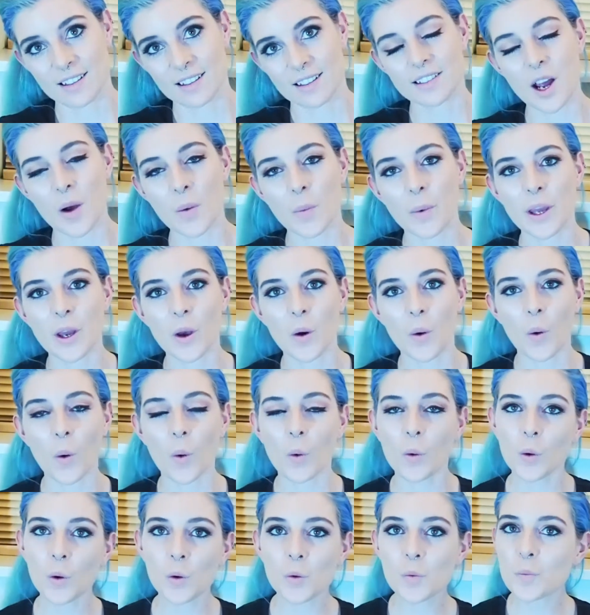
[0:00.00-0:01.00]
Now we
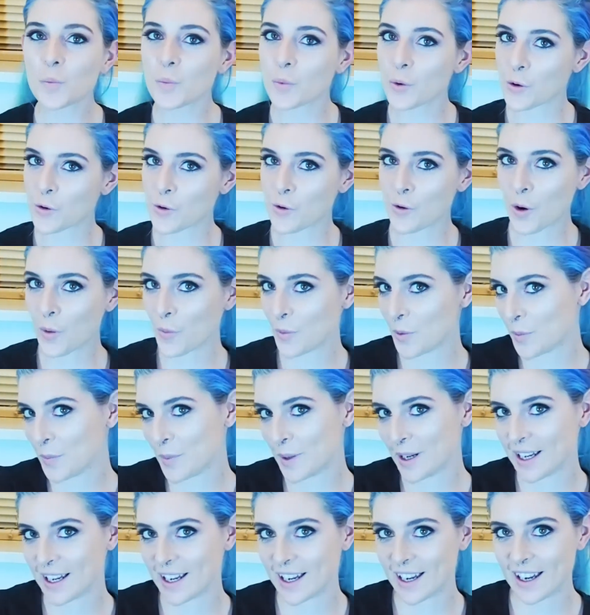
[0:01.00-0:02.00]
all
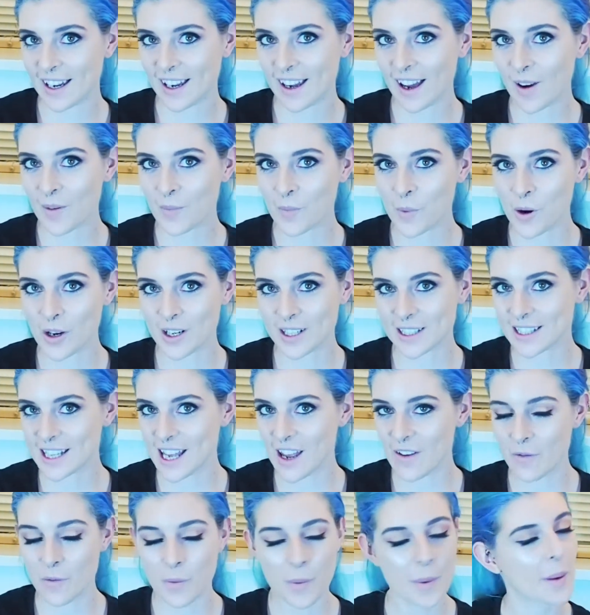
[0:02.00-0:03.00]
probably want to
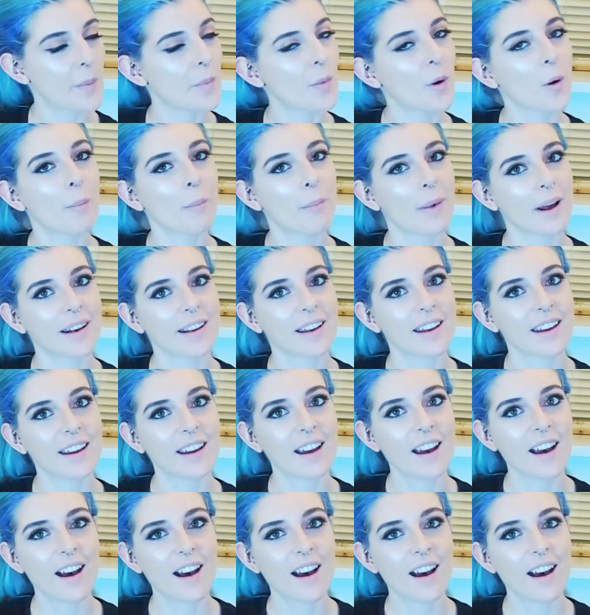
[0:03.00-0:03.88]
save a bit more money.